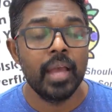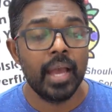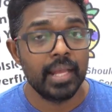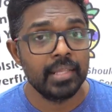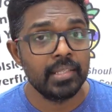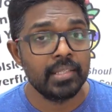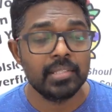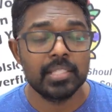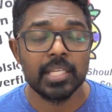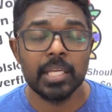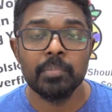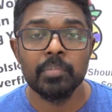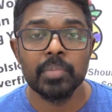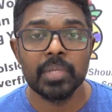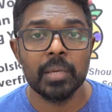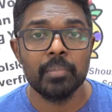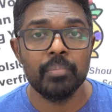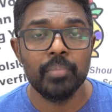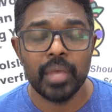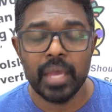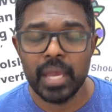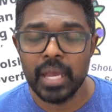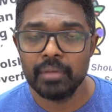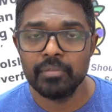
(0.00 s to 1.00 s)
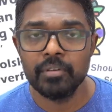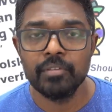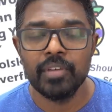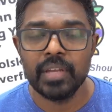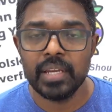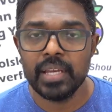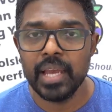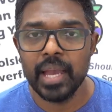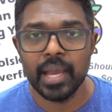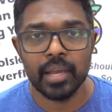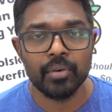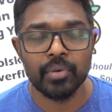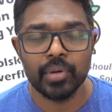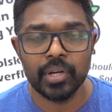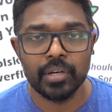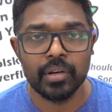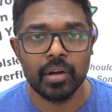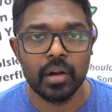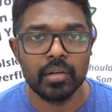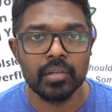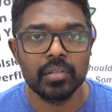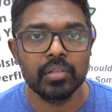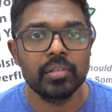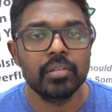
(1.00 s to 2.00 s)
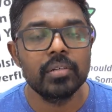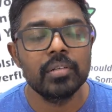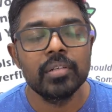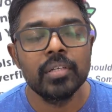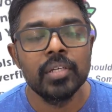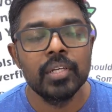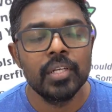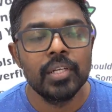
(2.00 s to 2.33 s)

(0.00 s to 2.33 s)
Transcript: At the same time, they have a very accurate article.